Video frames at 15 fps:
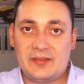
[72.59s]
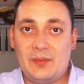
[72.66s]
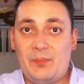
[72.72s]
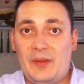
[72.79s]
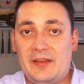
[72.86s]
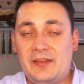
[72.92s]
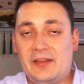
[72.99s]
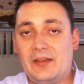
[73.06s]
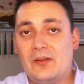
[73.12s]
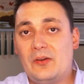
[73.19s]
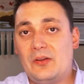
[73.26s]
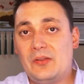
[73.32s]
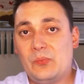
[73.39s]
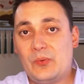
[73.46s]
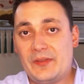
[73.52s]
depending
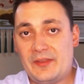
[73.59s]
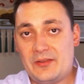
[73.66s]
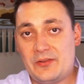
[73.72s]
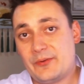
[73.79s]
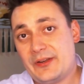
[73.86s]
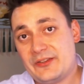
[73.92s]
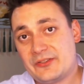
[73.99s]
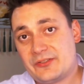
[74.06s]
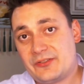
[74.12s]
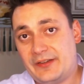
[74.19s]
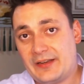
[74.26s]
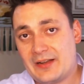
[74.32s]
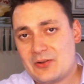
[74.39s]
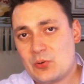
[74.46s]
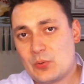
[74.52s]
on whether you're registering
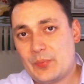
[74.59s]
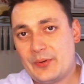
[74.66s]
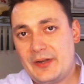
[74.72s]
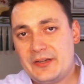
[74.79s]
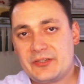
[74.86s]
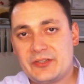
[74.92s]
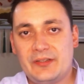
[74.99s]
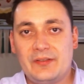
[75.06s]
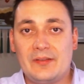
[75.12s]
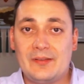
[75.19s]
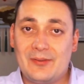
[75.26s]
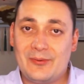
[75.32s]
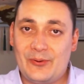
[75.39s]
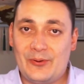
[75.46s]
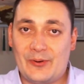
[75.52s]
a corporation
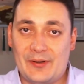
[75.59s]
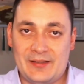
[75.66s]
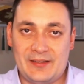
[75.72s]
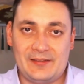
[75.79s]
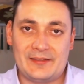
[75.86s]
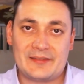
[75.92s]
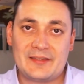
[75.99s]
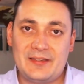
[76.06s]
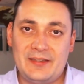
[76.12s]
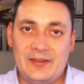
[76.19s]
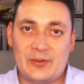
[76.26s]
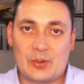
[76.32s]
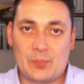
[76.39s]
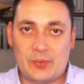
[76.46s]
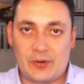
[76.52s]
or an LLC
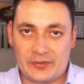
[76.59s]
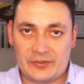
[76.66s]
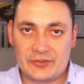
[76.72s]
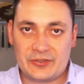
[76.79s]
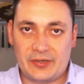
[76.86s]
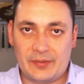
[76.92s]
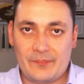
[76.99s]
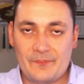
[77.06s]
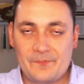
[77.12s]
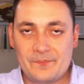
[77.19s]
or a partnership.